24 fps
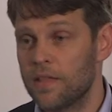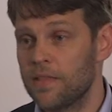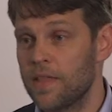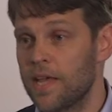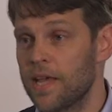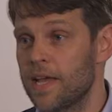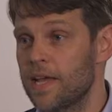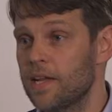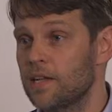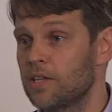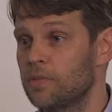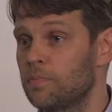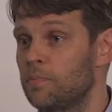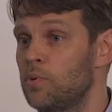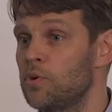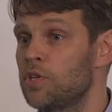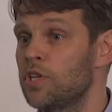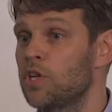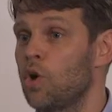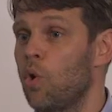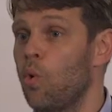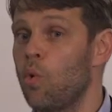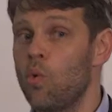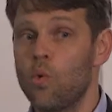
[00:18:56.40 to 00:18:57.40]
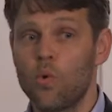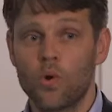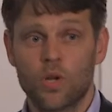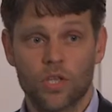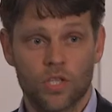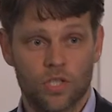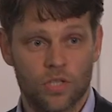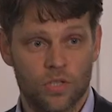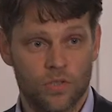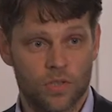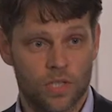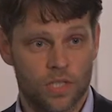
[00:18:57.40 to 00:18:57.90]
They're putting
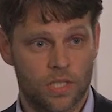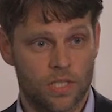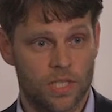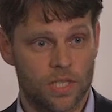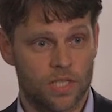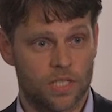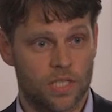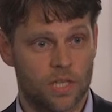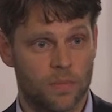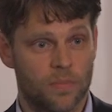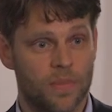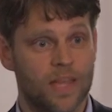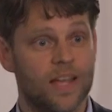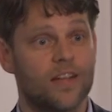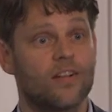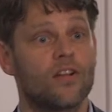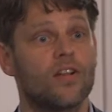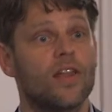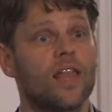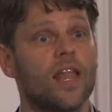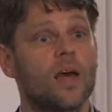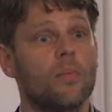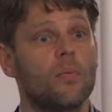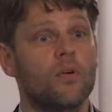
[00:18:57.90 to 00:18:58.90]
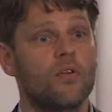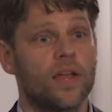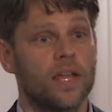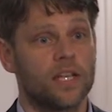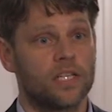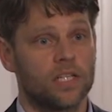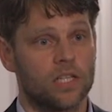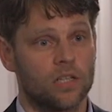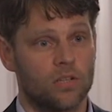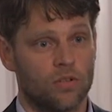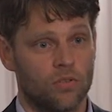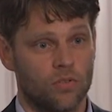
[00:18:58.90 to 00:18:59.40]
orders on the system. They're
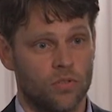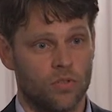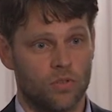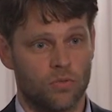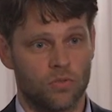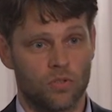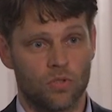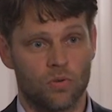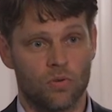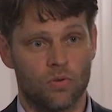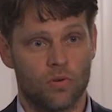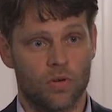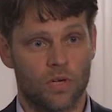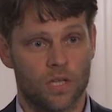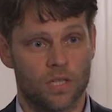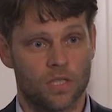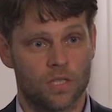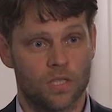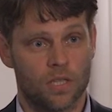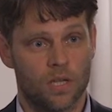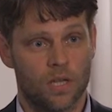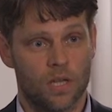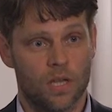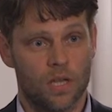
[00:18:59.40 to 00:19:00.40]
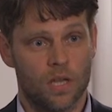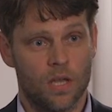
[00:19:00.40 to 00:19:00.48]
collaborating on those orders.